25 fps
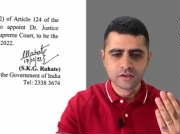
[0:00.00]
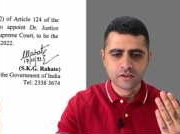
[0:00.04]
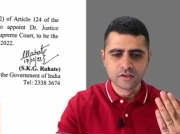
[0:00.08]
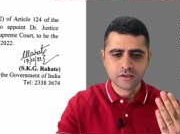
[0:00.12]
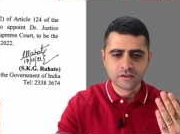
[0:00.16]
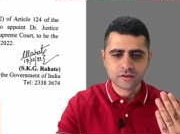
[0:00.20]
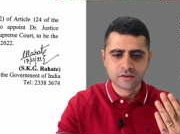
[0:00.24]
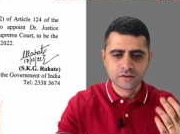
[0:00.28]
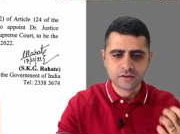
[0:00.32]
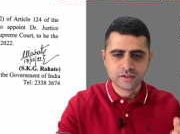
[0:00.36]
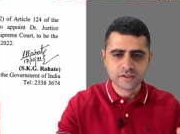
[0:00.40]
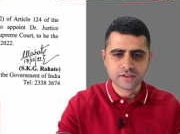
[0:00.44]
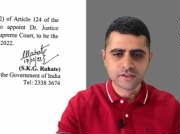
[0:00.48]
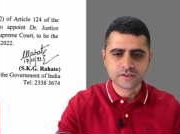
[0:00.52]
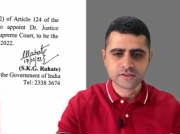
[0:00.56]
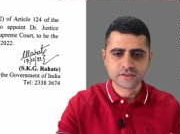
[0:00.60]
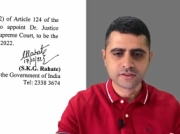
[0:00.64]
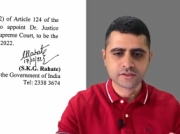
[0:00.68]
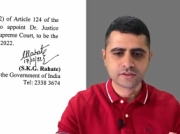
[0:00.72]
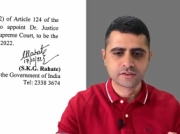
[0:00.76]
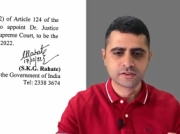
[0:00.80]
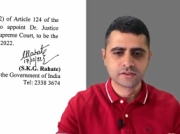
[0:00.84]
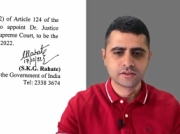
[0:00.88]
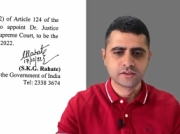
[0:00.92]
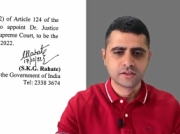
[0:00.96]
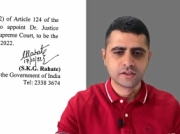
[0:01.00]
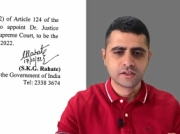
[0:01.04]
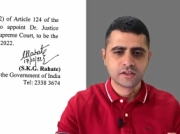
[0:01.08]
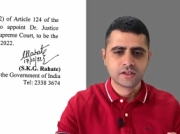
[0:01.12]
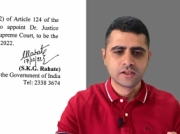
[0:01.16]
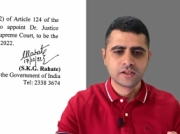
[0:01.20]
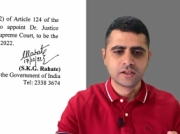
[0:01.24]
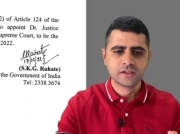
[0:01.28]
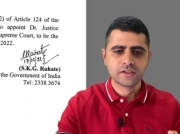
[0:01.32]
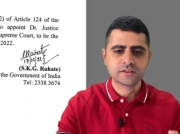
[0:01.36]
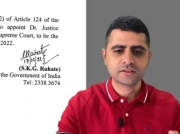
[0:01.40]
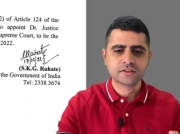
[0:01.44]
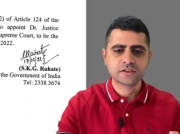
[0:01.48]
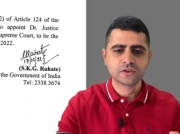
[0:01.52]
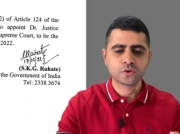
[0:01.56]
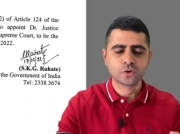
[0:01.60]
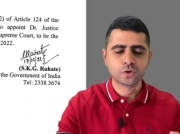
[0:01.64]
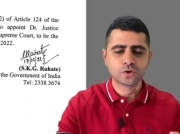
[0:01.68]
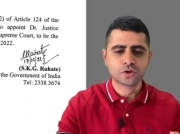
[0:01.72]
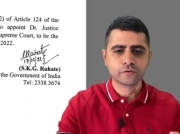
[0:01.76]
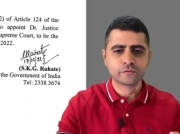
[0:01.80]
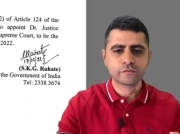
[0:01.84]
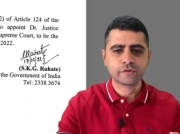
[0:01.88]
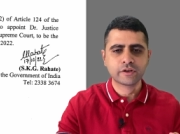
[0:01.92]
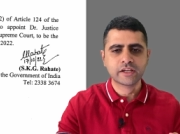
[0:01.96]
this is the
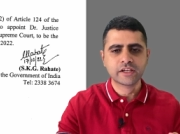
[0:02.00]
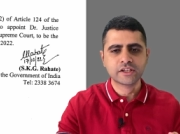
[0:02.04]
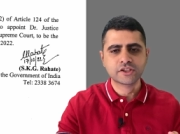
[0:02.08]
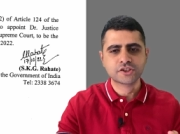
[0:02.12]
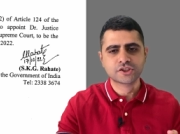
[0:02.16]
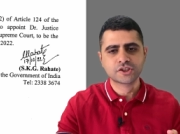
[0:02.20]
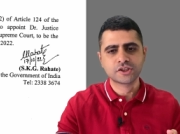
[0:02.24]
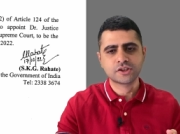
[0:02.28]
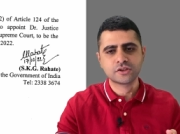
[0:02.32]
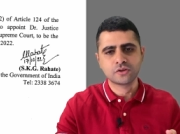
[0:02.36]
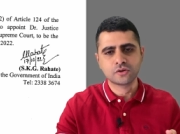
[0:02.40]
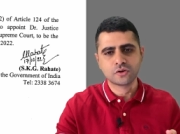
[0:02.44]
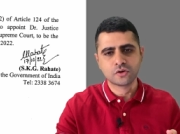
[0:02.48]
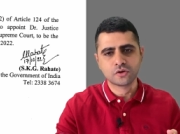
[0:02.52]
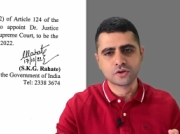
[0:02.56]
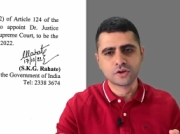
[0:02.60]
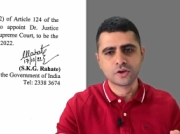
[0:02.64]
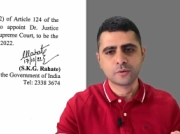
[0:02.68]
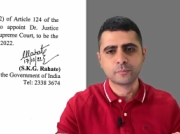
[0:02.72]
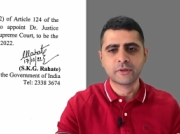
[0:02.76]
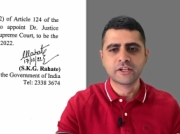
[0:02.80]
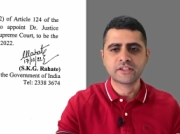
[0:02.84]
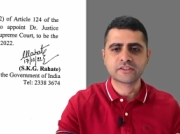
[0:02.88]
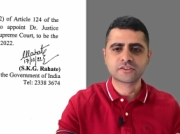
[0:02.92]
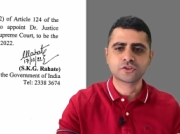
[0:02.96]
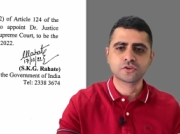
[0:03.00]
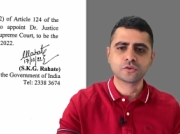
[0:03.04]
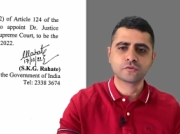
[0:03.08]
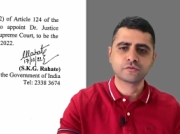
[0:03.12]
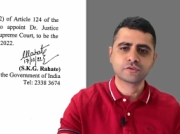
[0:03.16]
notification on the basis of